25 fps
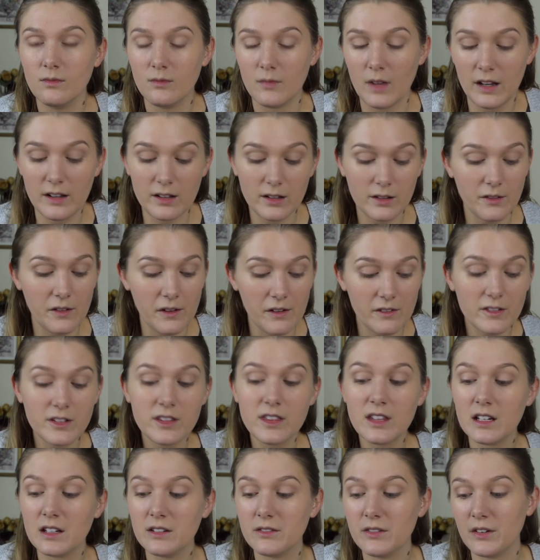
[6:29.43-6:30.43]
Out of
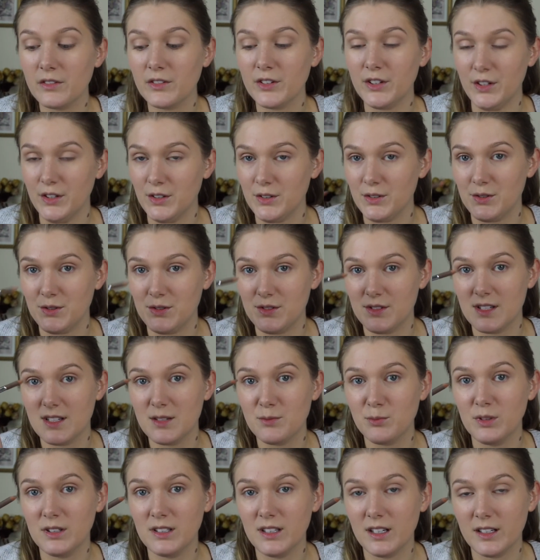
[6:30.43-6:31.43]
everything I've ever used, this
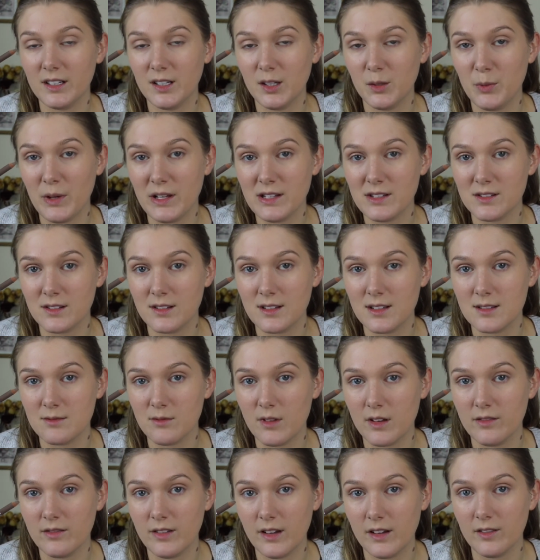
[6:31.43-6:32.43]
Palladio pencil is
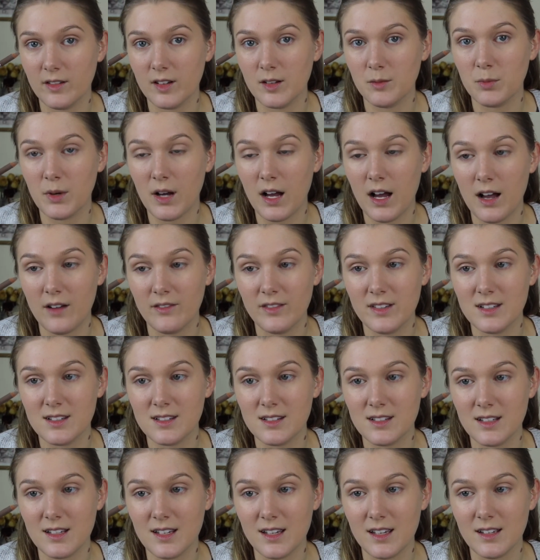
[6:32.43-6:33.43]
my favorite, but
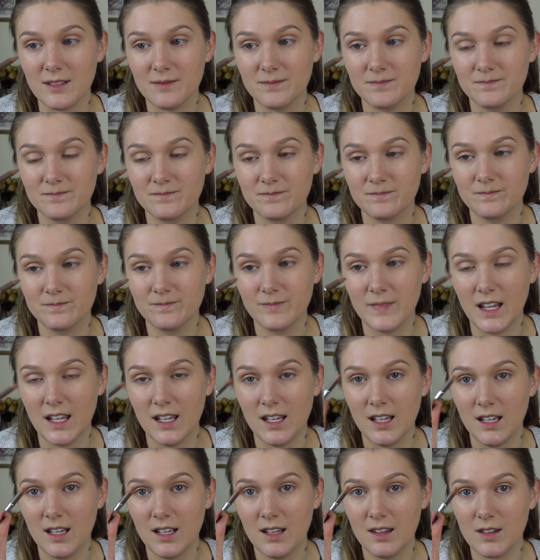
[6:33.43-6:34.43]
obviously
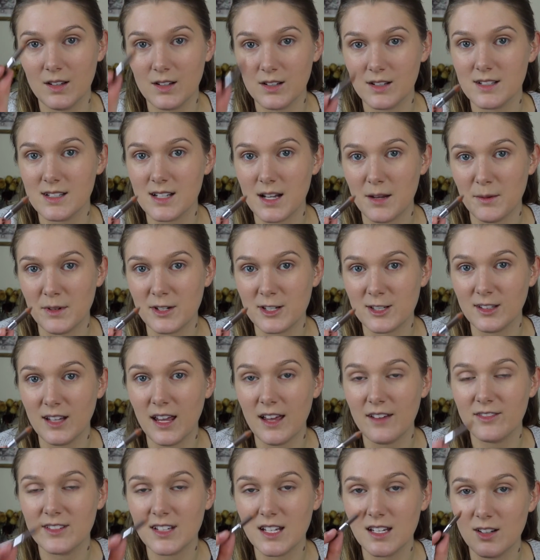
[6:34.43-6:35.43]
there is not much
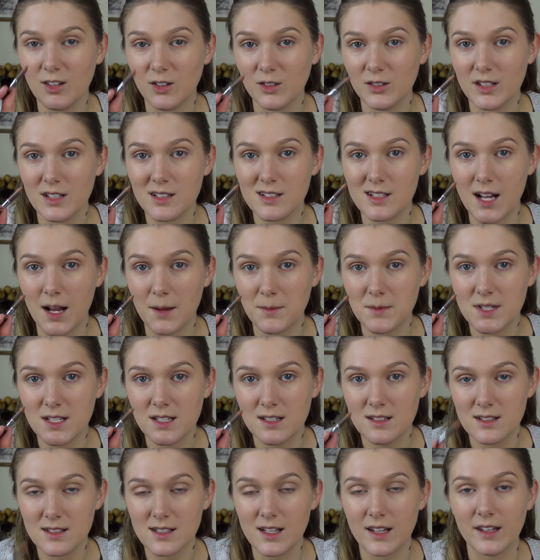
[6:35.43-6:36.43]
left and Ulta stopped
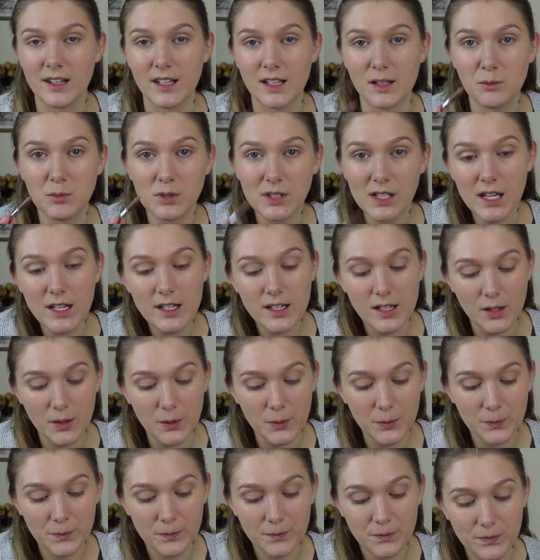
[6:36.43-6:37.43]
selling
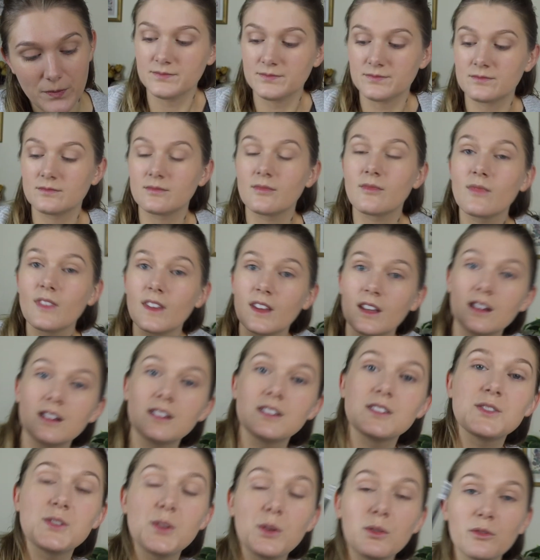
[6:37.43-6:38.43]
Palladio.
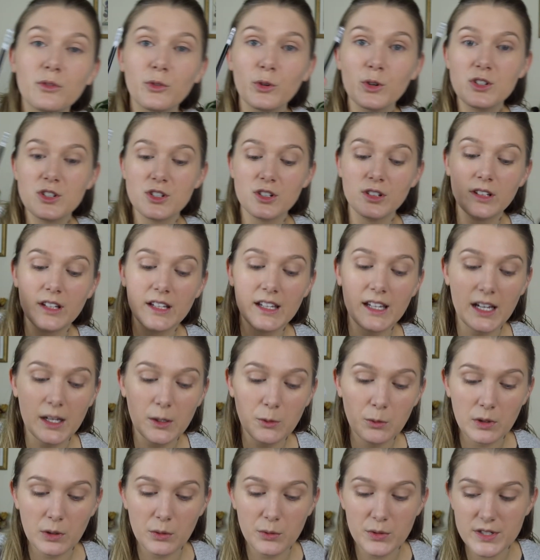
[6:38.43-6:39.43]
So unfortunately I
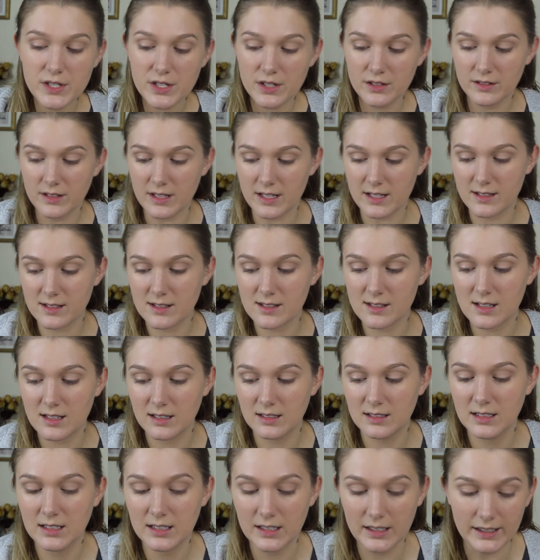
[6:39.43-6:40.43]
will return this
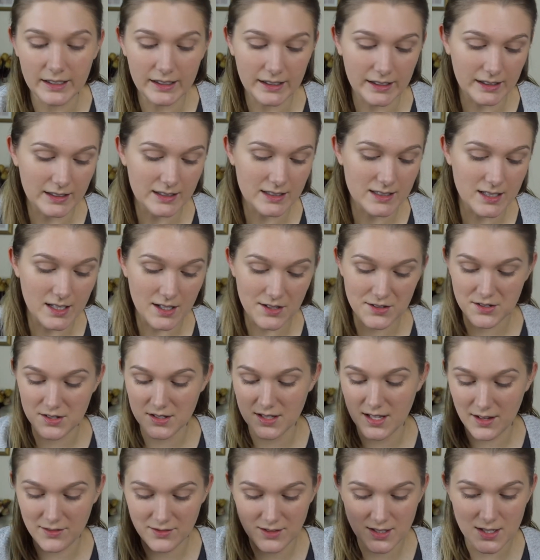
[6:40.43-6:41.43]
and I'll
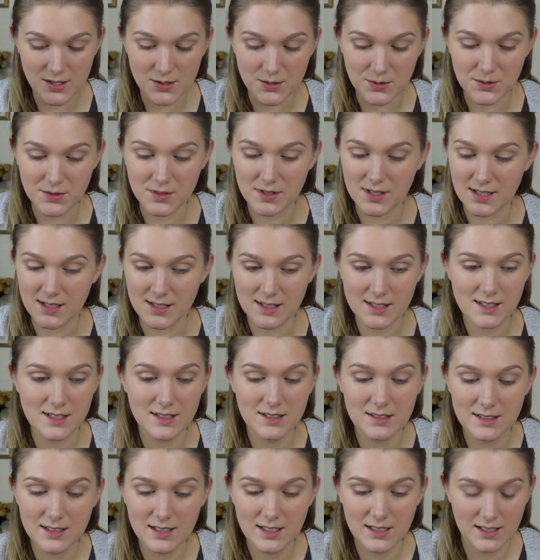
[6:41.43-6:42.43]
just have to use this
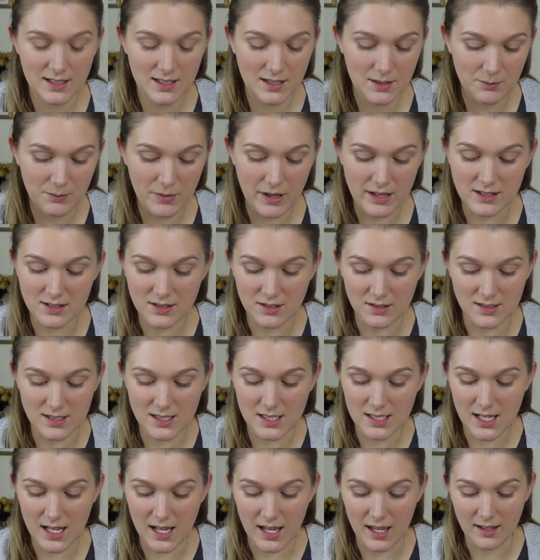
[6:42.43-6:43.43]
pencil
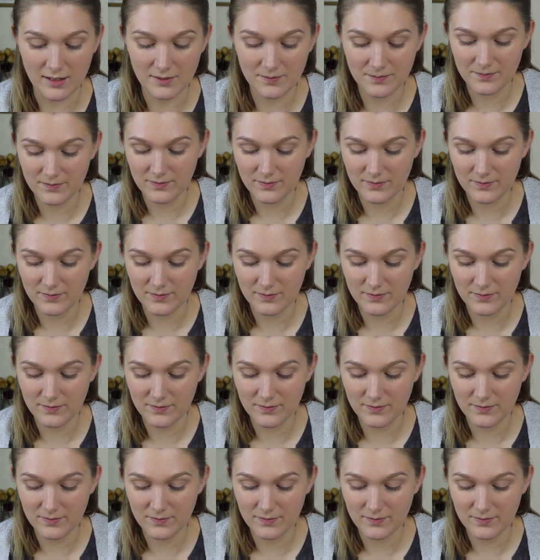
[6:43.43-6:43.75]
today.